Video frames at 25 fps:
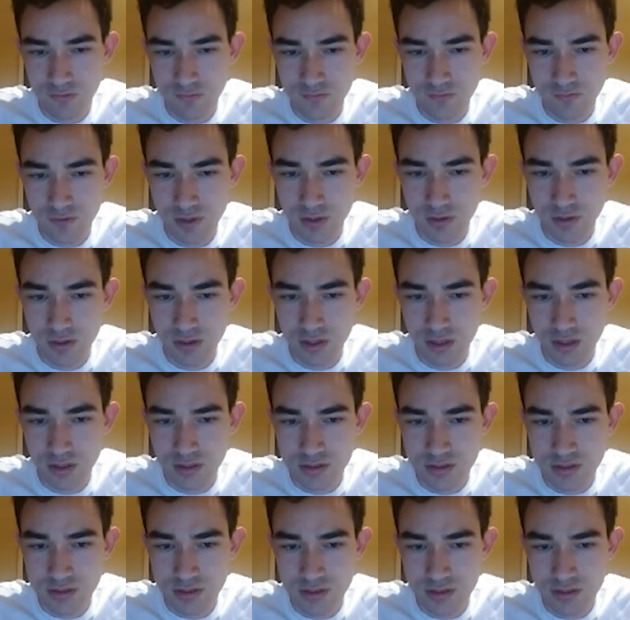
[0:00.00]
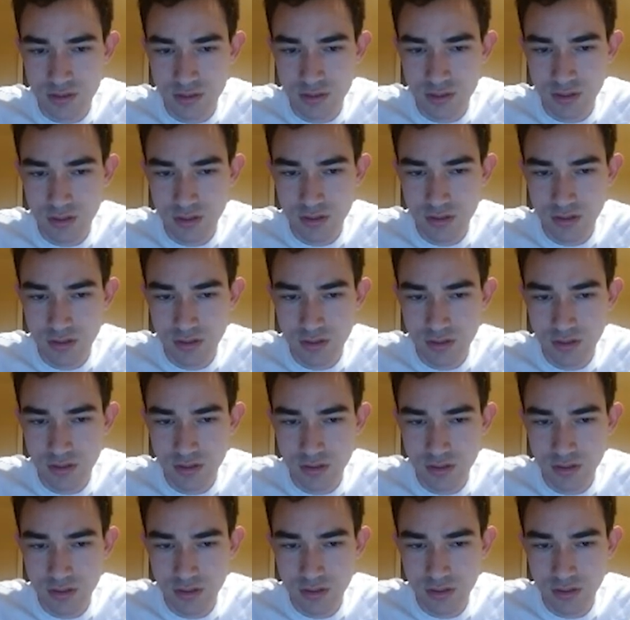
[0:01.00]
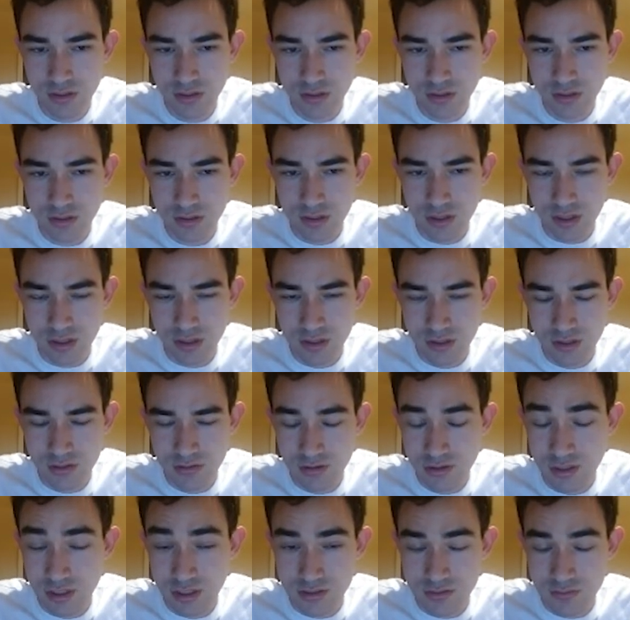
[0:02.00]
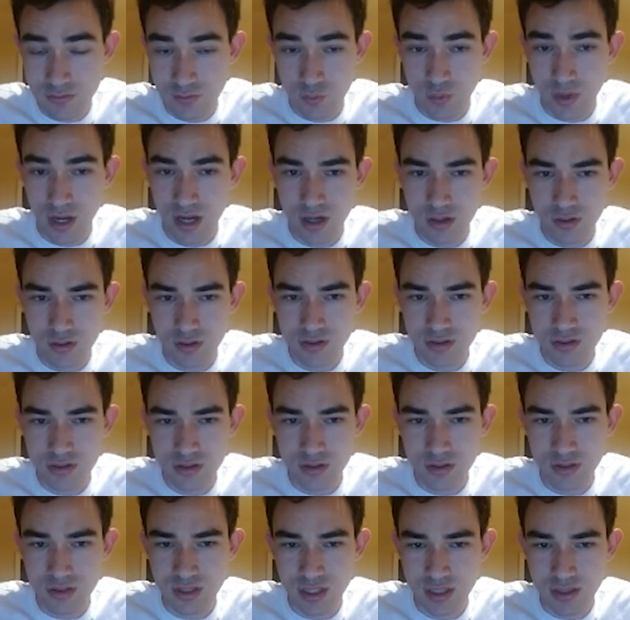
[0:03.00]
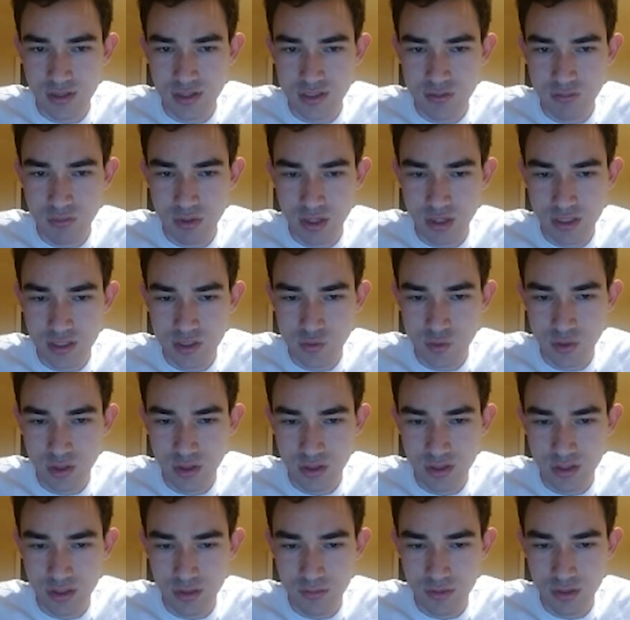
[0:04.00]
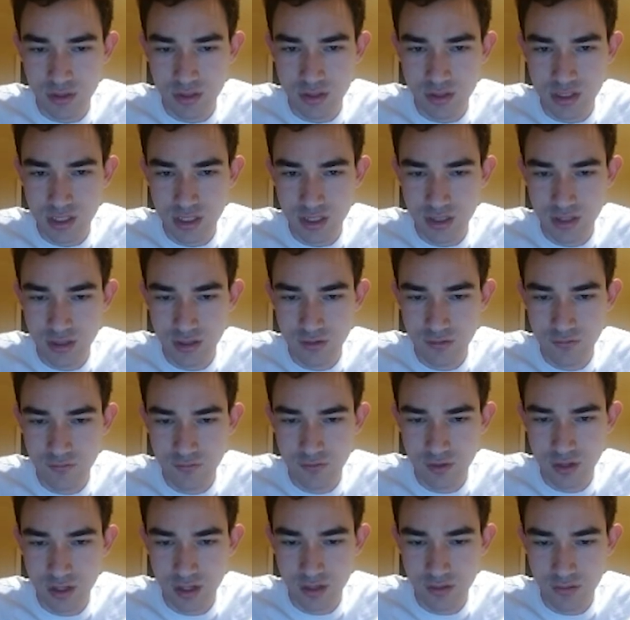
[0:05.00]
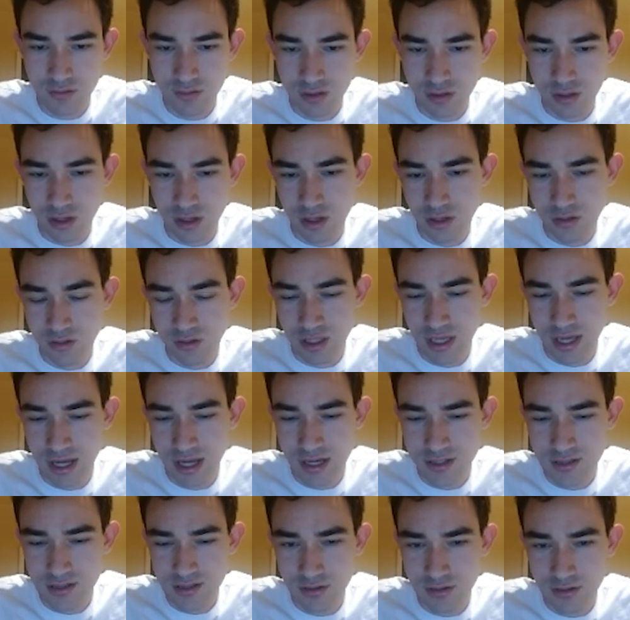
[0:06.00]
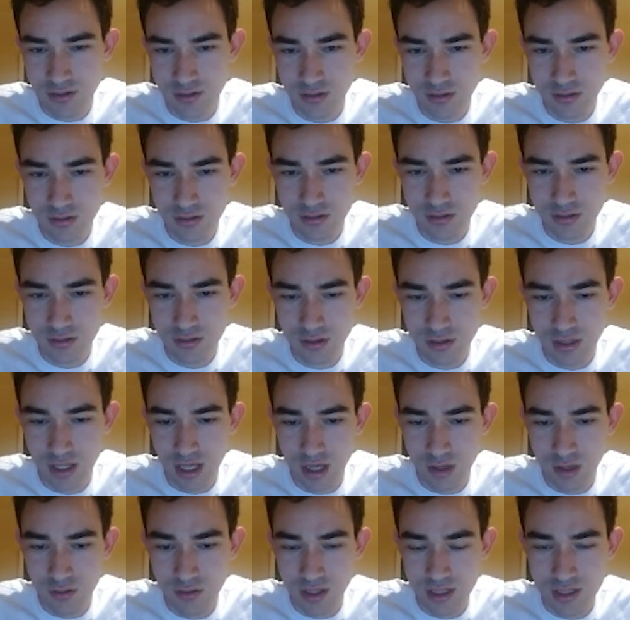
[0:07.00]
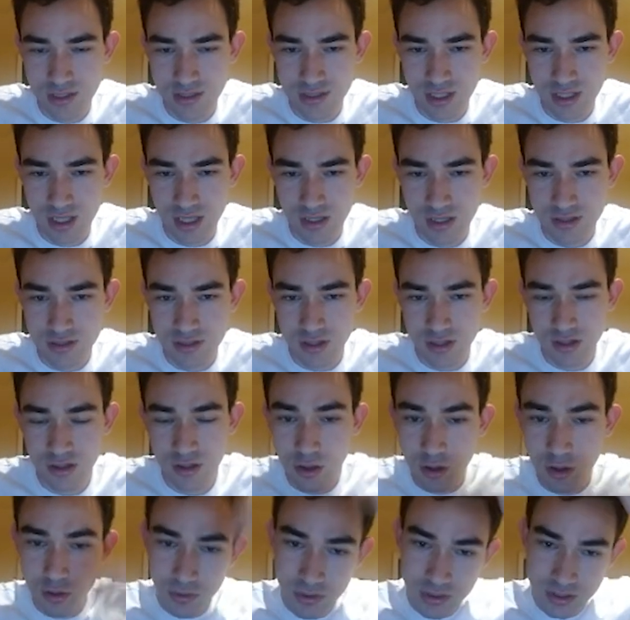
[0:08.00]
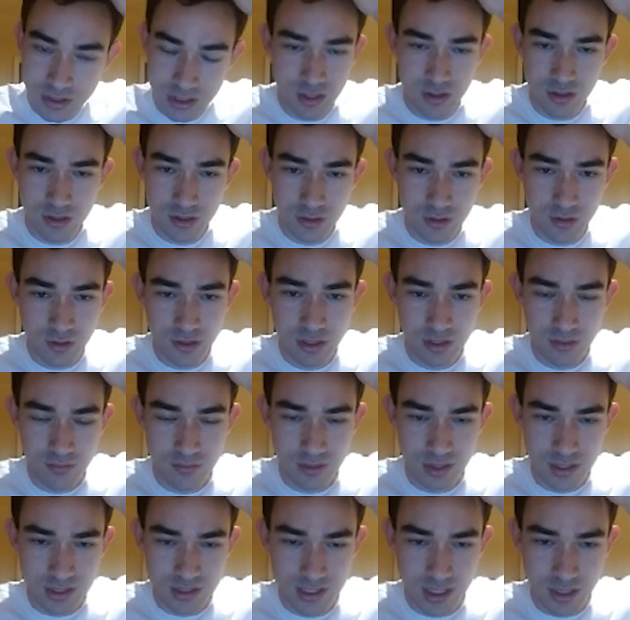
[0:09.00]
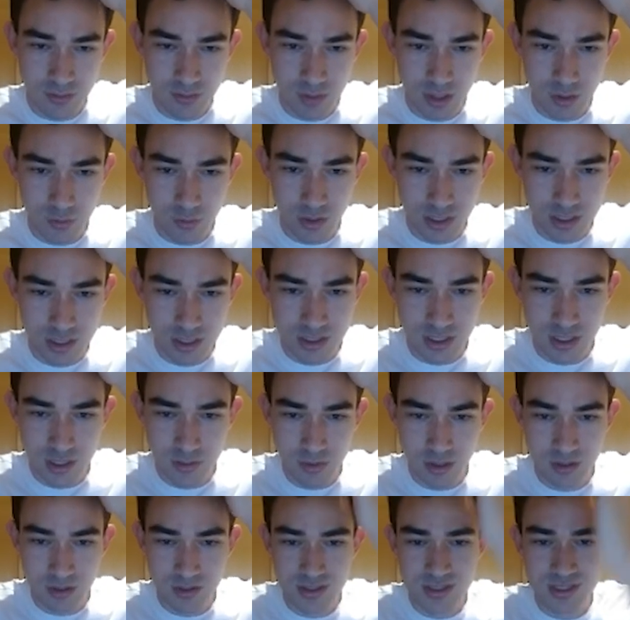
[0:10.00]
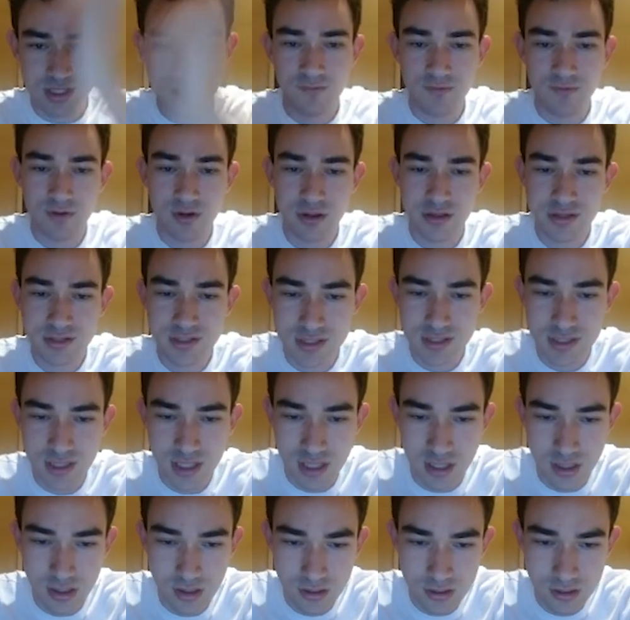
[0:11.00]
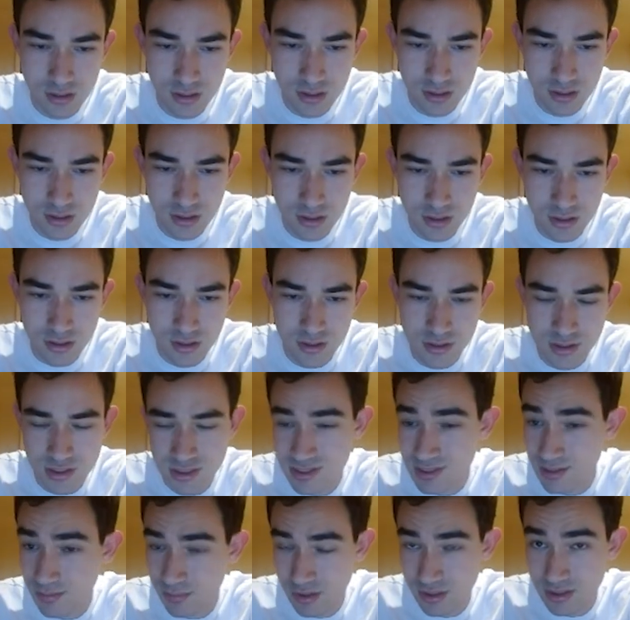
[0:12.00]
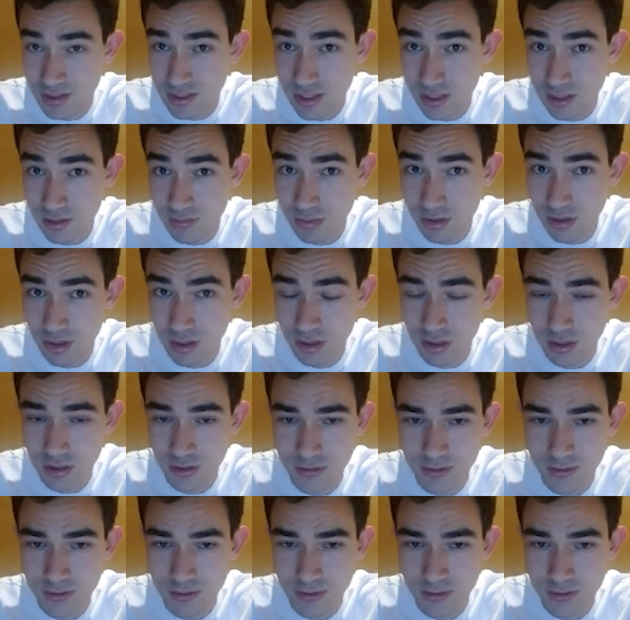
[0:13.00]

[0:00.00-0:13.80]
Very nice. Okay, he does... Wow. So I'll take this pawn as well, and then I'm going to take e5. I'll castle now that his king is on an open territory, because now my rook is going to be on the same file as his king. Just simply take the pawn here.